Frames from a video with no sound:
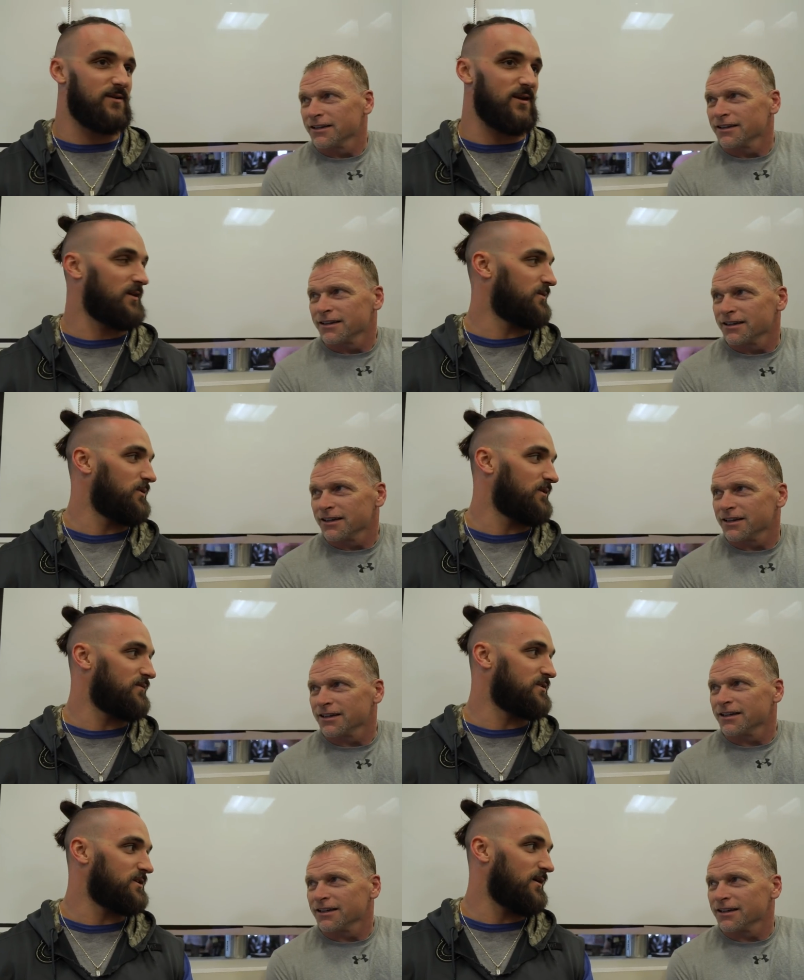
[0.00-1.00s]
Speaker 1: kind of competed
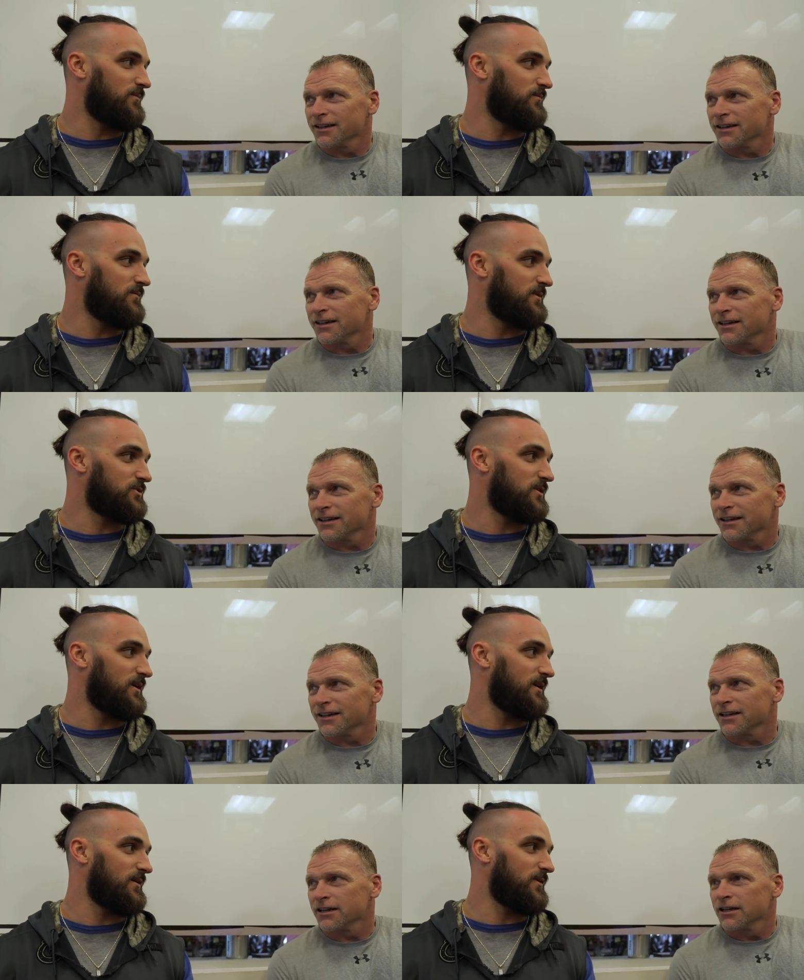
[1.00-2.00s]
for the job in
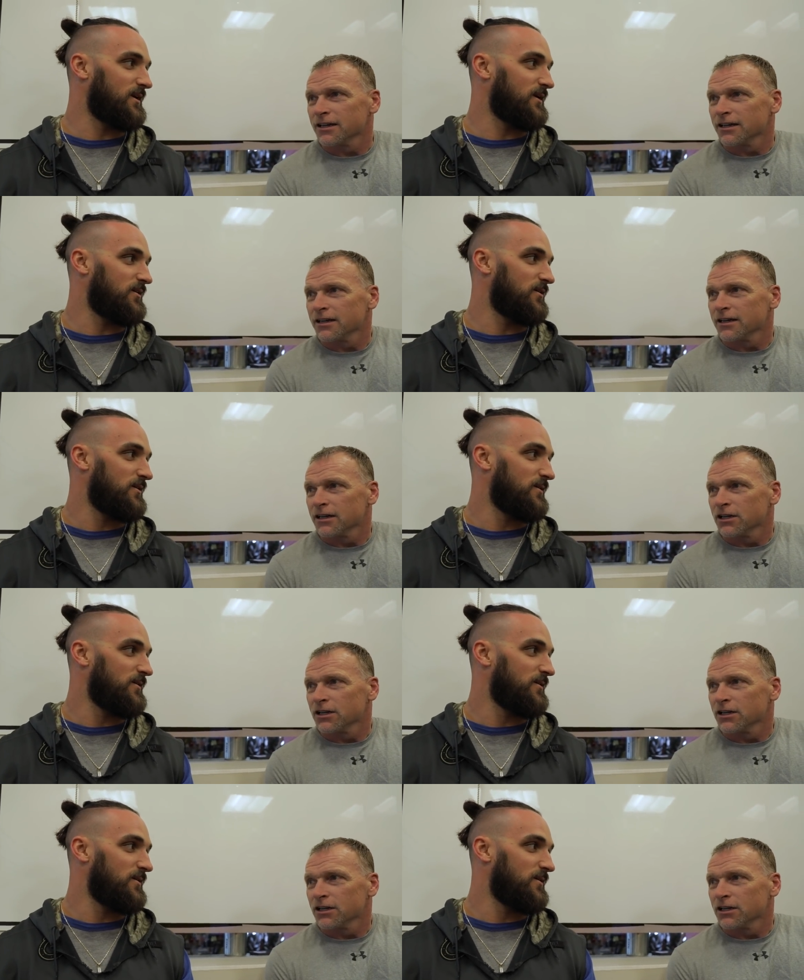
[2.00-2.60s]
training camp that year.